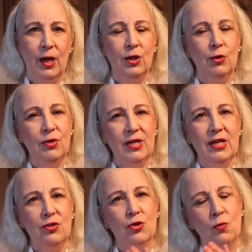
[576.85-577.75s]
you
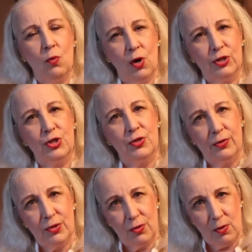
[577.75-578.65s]
need to watch their
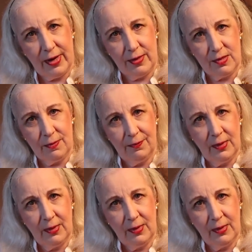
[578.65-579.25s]
toys,